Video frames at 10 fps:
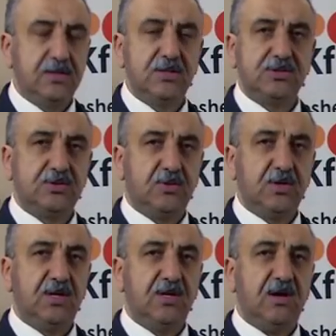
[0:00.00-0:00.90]
The
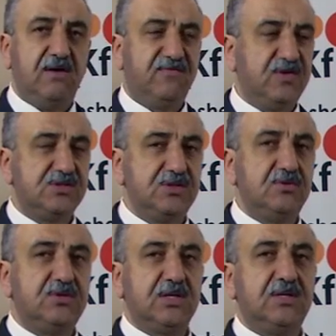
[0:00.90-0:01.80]
story of this
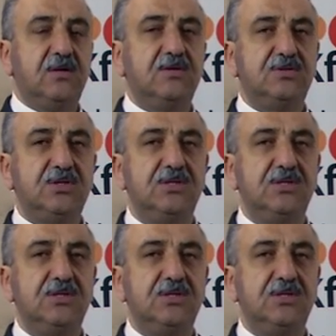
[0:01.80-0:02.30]
new technology